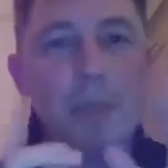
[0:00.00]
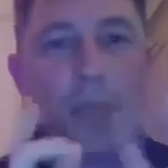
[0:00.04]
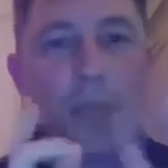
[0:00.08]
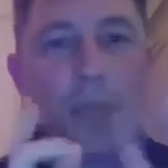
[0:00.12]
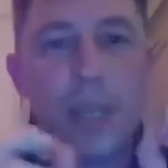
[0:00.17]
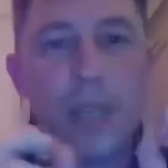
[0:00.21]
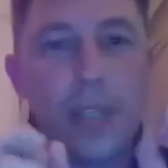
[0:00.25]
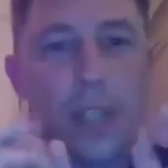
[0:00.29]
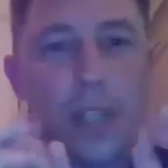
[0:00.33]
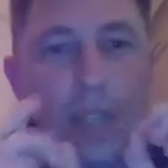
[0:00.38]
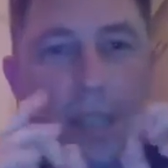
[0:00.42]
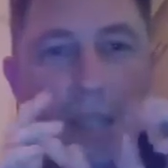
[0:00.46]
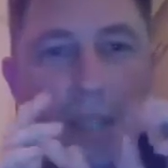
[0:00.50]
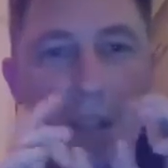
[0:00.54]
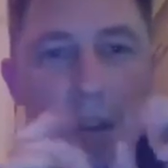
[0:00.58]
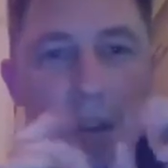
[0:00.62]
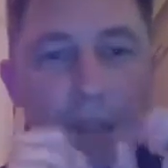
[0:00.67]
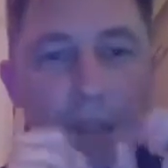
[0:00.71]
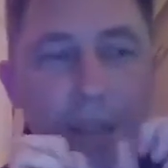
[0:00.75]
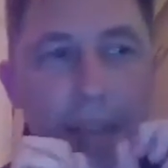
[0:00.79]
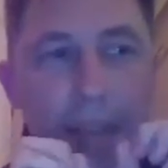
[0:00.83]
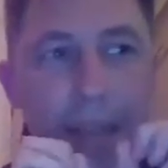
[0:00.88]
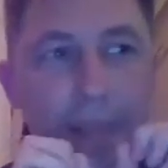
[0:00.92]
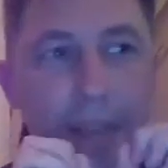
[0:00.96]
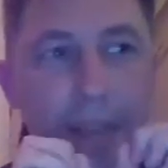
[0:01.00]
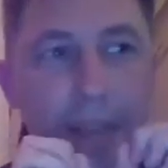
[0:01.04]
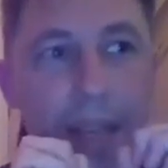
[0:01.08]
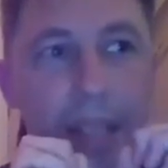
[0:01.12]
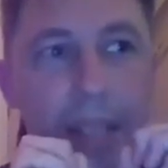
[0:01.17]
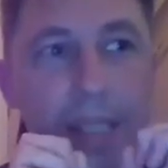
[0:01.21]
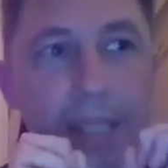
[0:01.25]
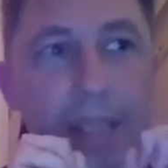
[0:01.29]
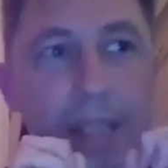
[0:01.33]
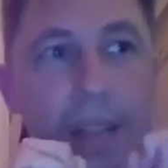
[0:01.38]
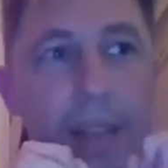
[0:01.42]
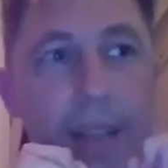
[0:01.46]
you can just kind of get
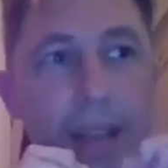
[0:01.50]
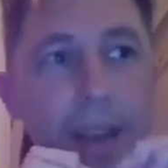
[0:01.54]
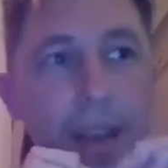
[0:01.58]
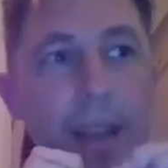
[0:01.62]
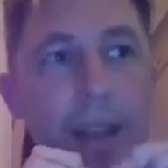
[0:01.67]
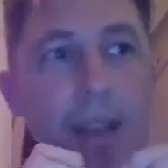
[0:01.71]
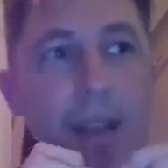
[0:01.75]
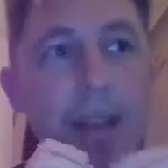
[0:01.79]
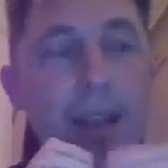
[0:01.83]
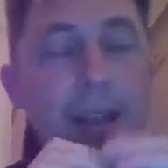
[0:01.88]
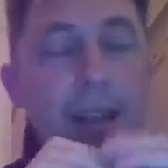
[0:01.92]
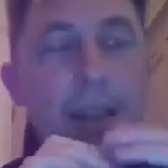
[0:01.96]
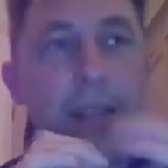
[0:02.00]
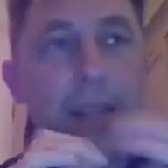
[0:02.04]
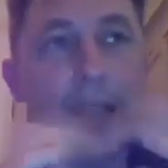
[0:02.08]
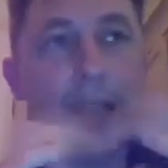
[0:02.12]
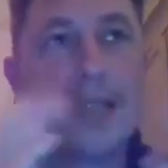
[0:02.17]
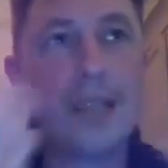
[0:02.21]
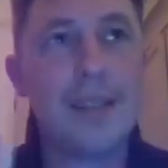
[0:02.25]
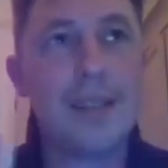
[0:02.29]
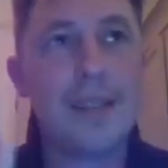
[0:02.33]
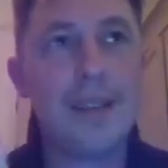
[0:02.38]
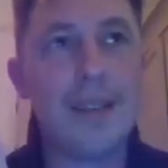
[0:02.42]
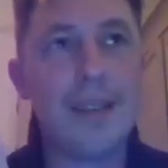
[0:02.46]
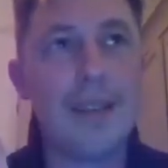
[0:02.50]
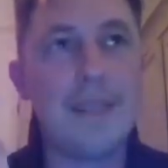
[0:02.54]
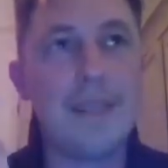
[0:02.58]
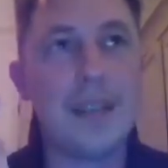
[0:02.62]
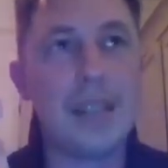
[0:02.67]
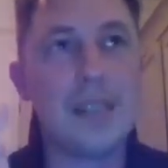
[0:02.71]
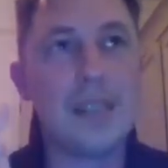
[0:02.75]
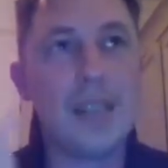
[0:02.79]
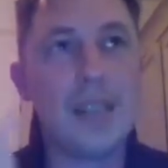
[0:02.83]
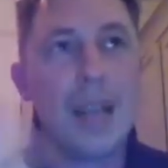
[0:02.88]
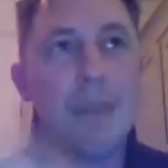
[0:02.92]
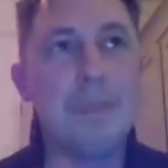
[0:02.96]
this
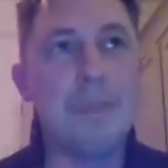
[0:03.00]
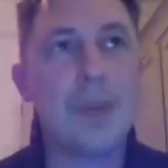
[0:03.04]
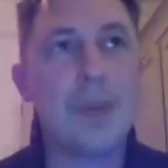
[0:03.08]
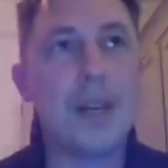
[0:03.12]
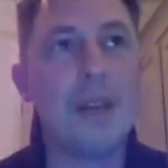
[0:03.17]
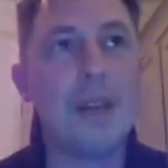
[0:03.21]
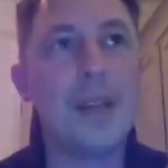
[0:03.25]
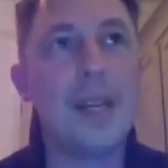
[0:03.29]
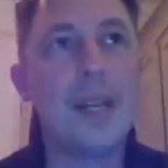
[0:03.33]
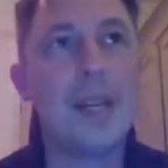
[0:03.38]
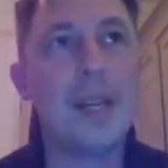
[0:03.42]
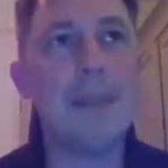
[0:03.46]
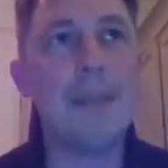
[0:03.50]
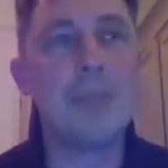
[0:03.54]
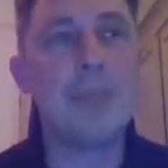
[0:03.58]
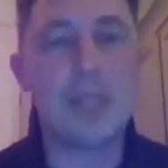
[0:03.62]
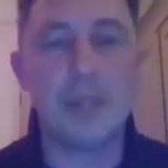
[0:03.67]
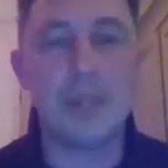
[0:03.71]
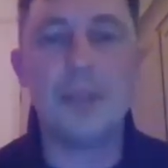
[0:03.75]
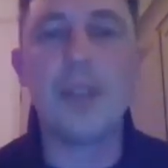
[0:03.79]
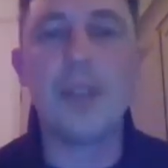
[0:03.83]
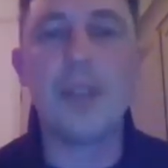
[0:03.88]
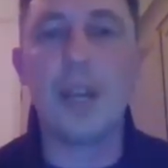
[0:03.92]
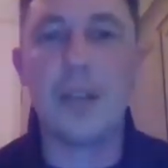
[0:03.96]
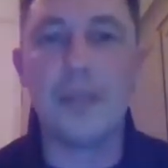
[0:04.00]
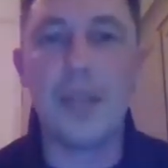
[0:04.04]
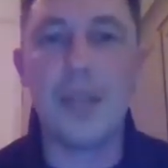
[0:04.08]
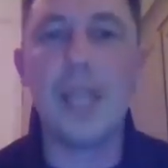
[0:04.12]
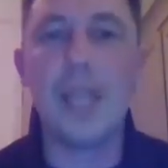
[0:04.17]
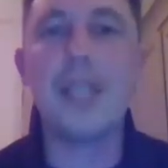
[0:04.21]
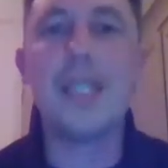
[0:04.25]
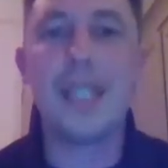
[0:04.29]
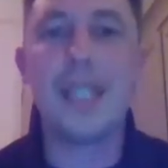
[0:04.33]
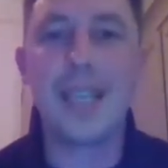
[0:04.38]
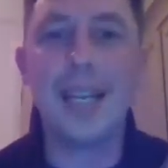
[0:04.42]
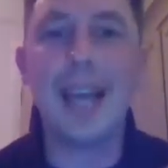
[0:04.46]
kind of glimpse of kind of the
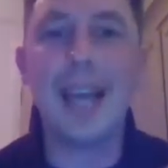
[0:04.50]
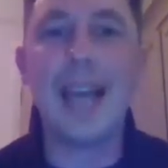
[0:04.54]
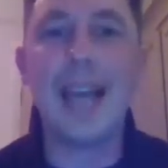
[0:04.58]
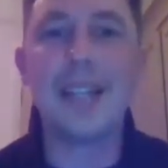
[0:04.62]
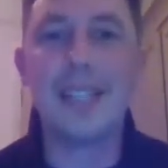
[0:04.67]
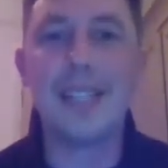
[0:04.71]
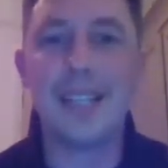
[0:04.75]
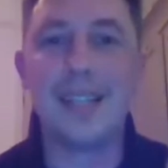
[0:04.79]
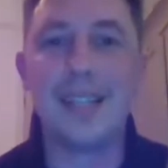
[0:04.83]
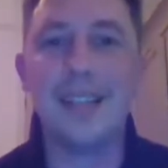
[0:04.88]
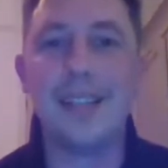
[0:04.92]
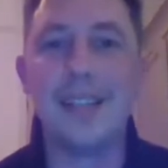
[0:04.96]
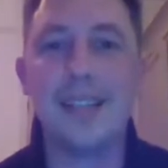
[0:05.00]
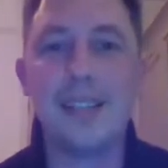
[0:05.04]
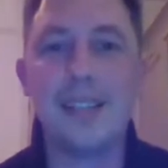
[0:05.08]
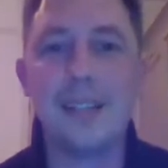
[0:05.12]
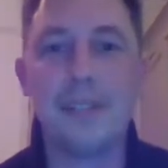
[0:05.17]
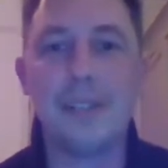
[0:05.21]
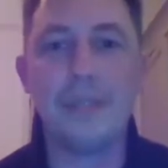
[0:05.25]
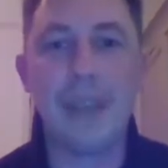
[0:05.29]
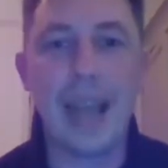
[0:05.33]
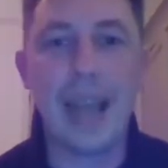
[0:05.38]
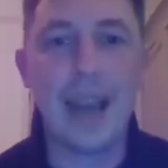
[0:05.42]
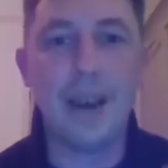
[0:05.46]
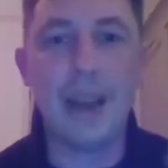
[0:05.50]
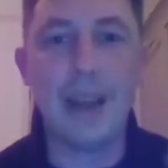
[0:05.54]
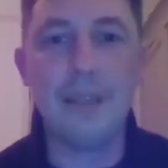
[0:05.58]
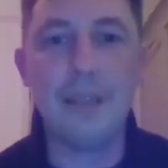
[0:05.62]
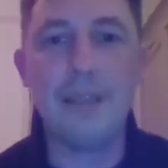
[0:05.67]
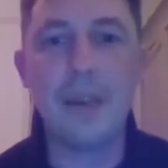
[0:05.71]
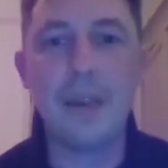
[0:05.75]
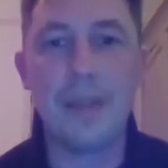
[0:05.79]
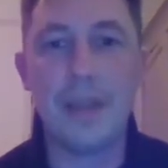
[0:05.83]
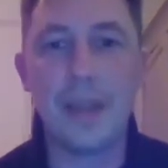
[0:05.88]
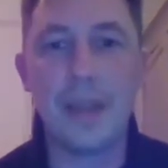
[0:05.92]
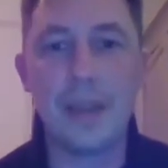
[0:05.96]
interconnectedness of how
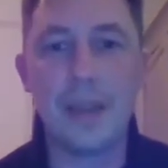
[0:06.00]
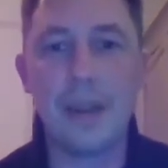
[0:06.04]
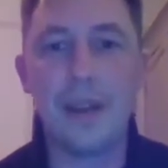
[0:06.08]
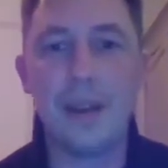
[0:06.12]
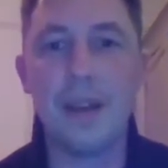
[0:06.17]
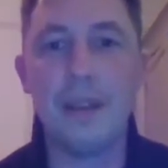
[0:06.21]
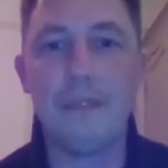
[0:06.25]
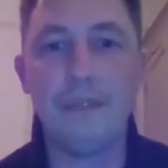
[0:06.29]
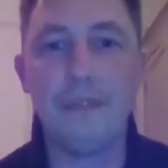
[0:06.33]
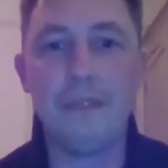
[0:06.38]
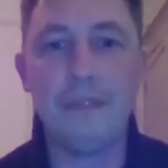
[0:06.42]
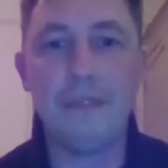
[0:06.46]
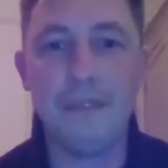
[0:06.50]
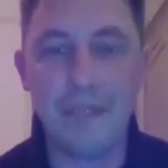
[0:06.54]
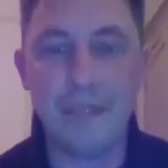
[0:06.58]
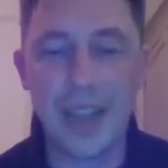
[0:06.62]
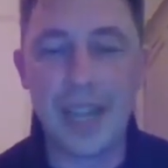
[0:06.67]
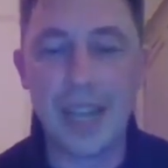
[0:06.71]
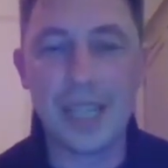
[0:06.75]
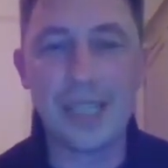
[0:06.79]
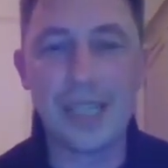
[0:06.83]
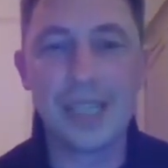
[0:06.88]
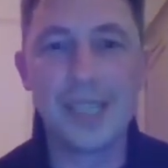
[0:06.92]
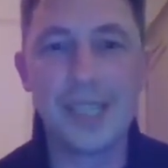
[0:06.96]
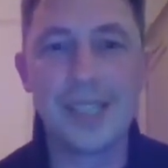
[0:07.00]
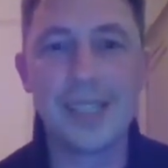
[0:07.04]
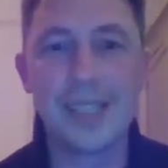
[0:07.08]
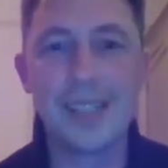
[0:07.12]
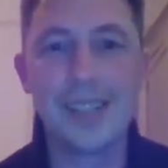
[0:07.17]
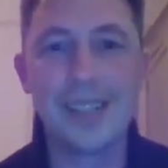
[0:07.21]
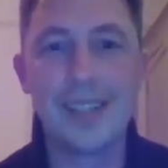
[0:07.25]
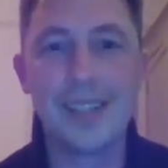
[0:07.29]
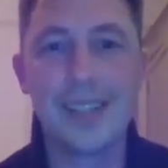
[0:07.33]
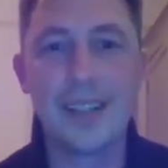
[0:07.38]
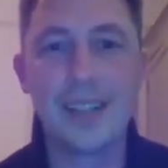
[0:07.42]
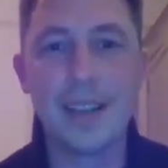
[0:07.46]
everything kind of fits
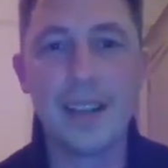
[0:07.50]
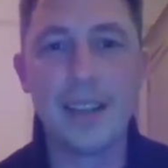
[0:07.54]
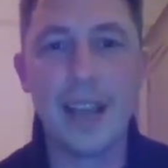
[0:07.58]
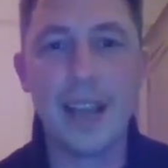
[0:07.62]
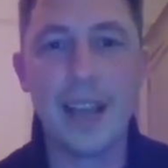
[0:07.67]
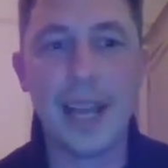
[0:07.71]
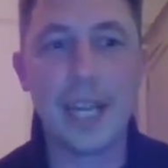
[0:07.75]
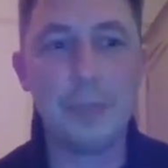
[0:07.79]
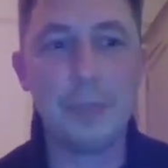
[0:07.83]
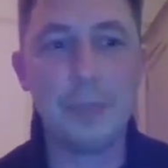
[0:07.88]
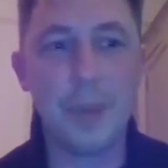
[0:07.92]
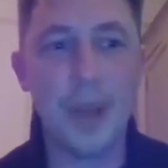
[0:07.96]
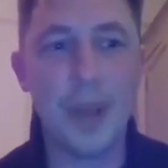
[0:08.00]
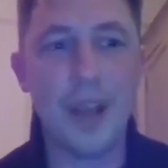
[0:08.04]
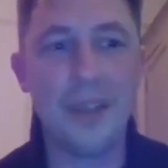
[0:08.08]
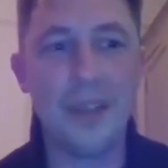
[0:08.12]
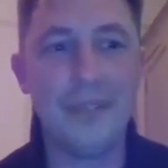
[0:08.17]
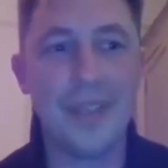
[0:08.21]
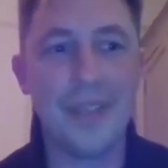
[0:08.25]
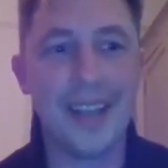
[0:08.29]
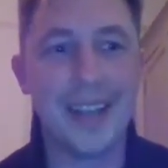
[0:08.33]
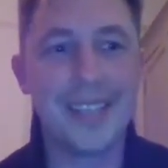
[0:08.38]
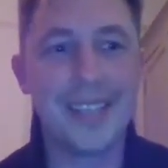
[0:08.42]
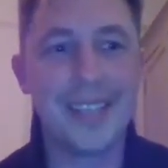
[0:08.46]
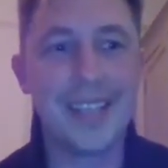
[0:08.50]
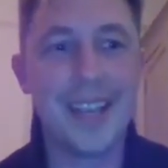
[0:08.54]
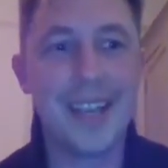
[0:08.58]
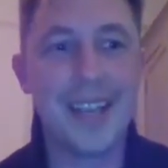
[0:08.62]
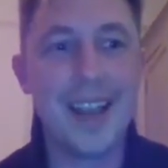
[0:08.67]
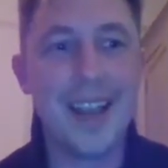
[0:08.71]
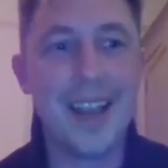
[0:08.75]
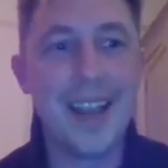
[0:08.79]
and is perfect.